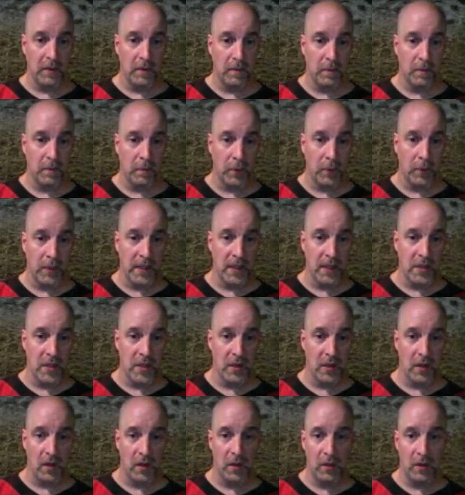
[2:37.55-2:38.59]
brings
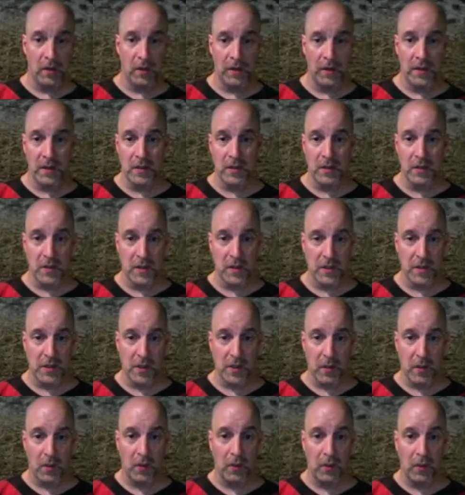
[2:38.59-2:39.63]
it all into this
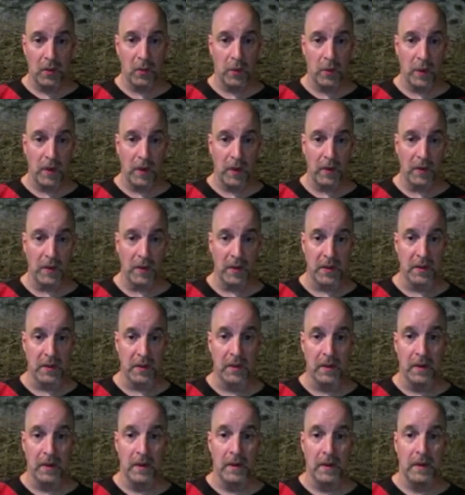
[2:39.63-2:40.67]
hole where the
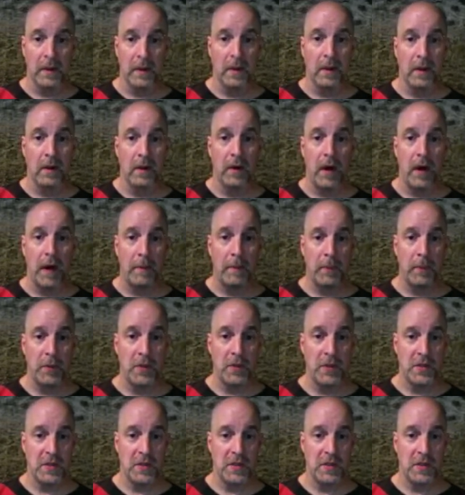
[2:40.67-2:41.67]
hoppers